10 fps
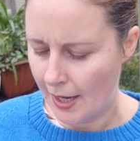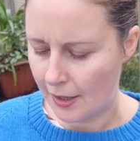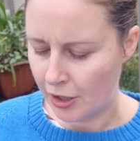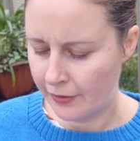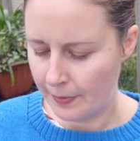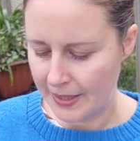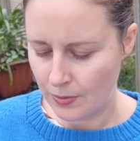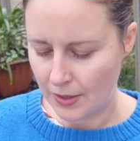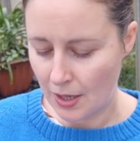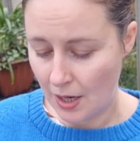Cover beds
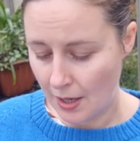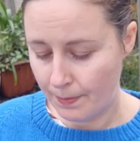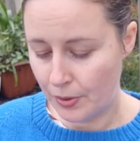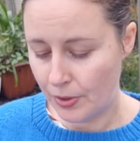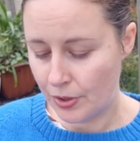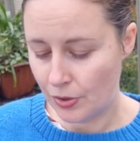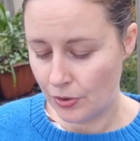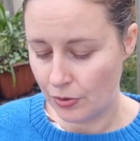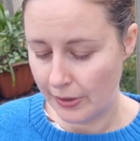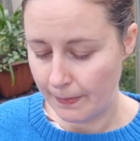with cardboard or
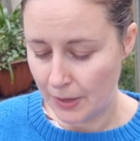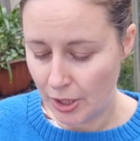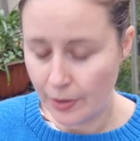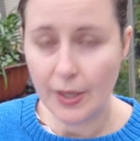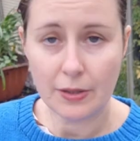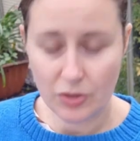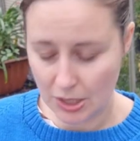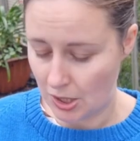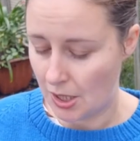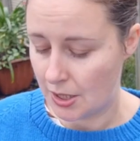green manure,
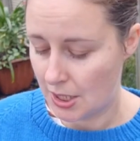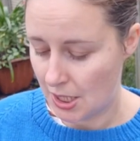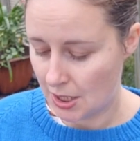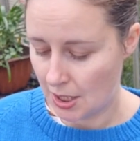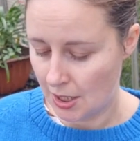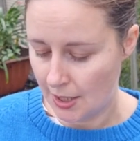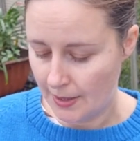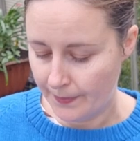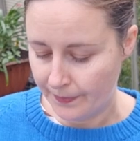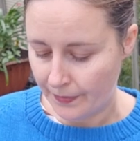started.
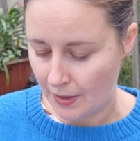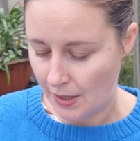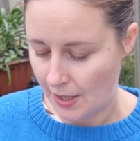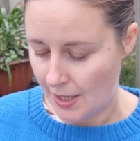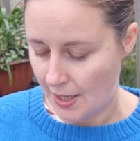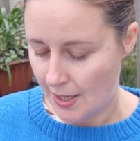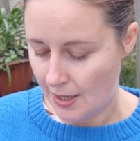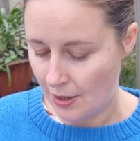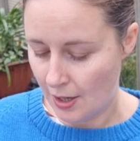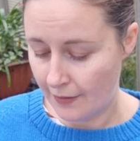
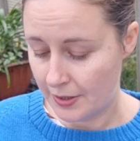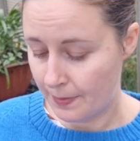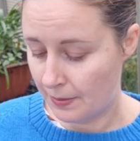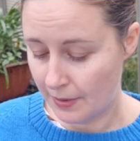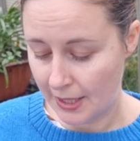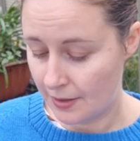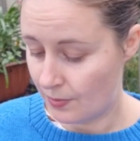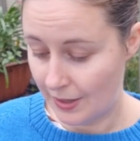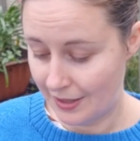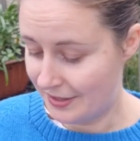Harvest pumpkins,
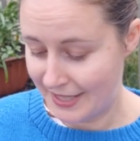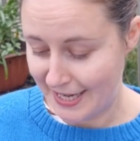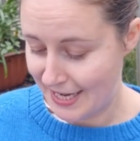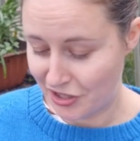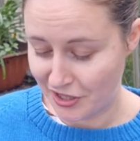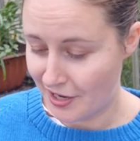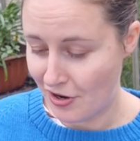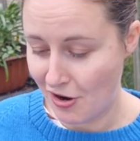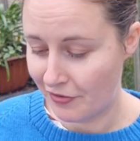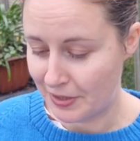we did ages ago.
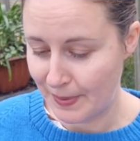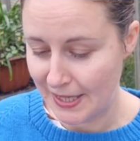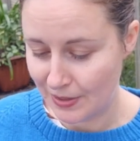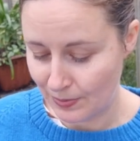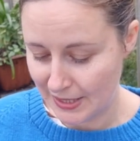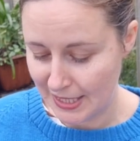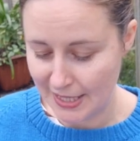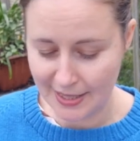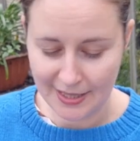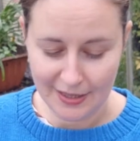Harvest beans, we did.
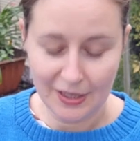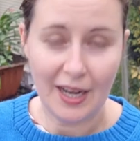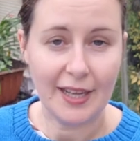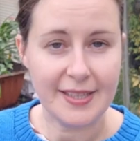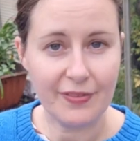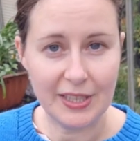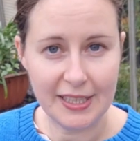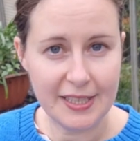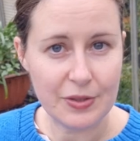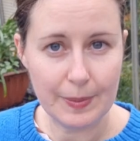I definitely
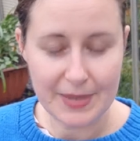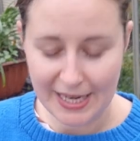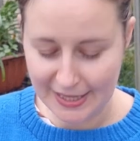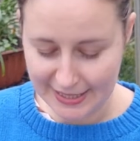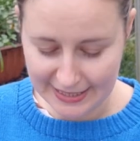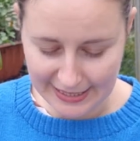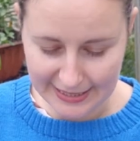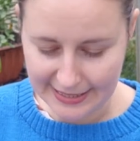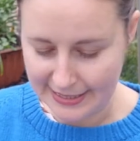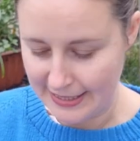need to update this
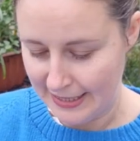list.